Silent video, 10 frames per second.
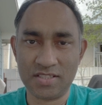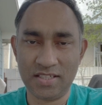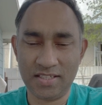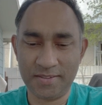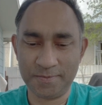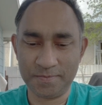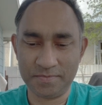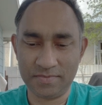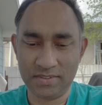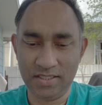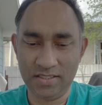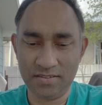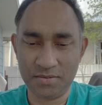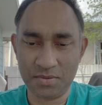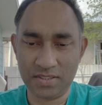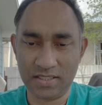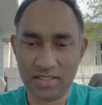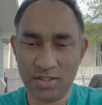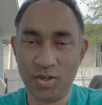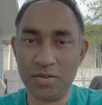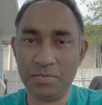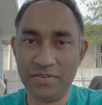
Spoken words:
got